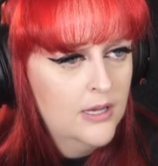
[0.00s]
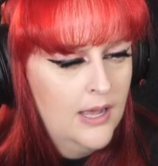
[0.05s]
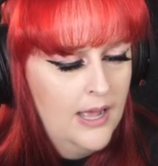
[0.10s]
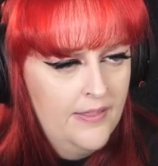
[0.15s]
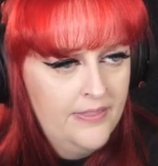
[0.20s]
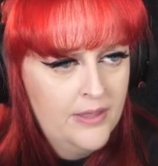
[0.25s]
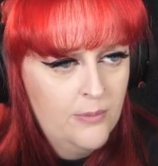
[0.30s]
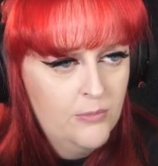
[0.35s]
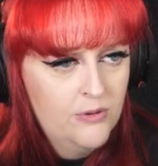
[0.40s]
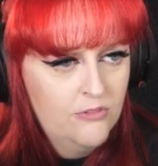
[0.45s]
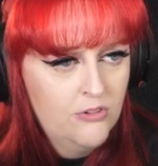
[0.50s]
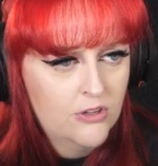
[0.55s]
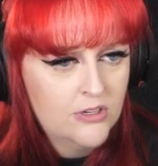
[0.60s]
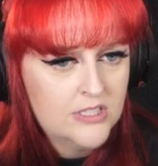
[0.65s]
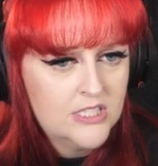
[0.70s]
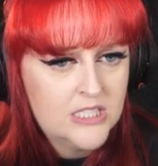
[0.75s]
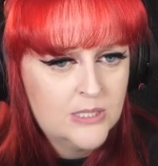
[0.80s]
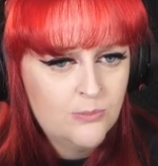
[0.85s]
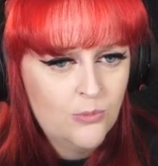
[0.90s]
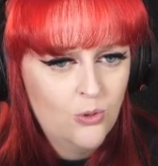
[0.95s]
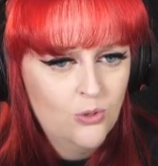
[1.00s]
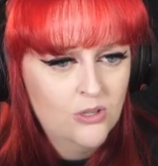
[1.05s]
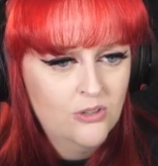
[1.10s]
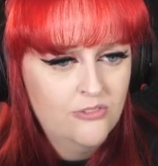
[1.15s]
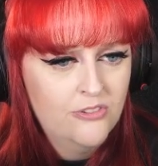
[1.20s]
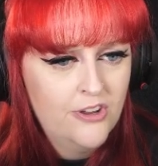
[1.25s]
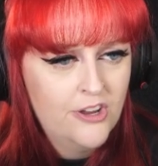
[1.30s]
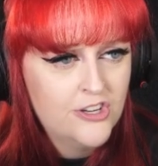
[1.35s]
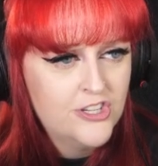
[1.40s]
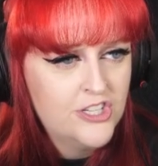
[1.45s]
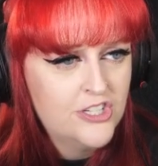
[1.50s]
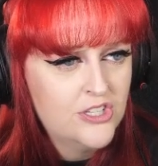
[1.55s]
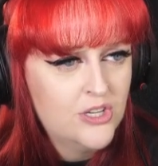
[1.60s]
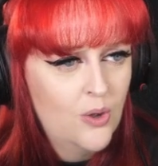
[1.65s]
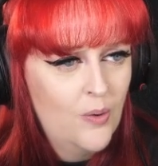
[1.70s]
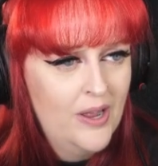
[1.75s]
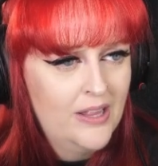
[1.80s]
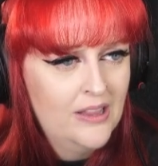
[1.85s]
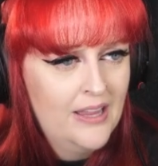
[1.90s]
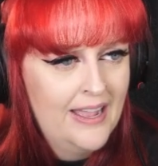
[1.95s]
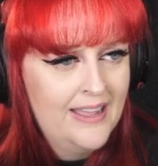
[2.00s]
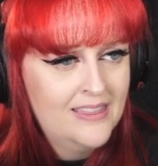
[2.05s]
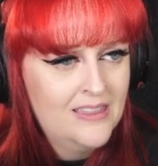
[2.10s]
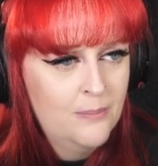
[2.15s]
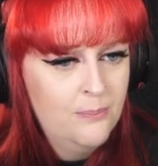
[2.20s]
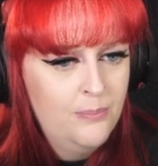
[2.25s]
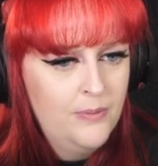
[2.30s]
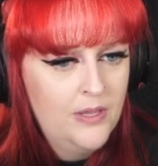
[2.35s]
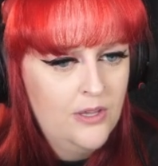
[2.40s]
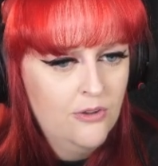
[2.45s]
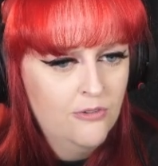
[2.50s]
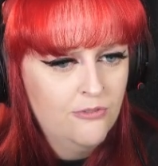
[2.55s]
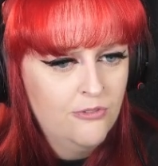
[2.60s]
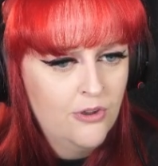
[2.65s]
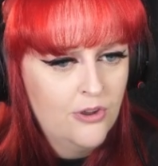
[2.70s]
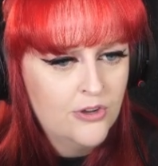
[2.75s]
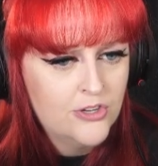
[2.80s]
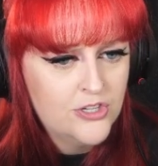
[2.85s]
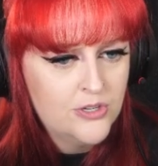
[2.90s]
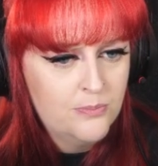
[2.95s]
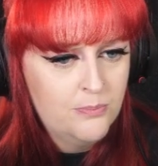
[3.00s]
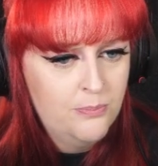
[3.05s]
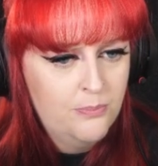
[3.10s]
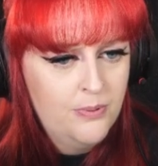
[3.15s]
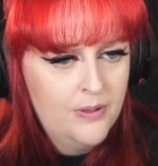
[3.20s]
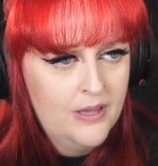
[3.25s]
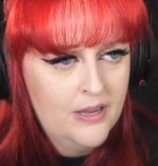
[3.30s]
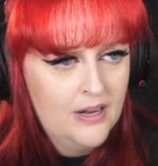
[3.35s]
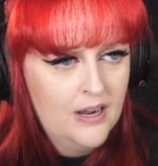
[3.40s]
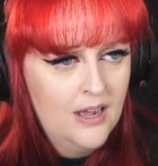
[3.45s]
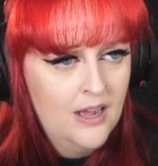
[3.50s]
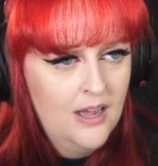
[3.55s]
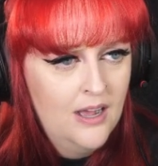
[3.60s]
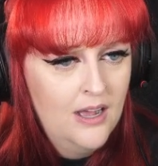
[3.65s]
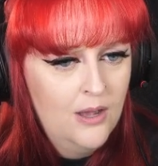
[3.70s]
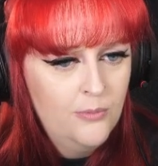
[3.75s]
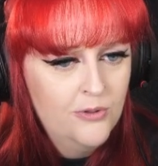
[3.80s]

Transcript: And then we've got a smaller version. No, I like the bigger version better.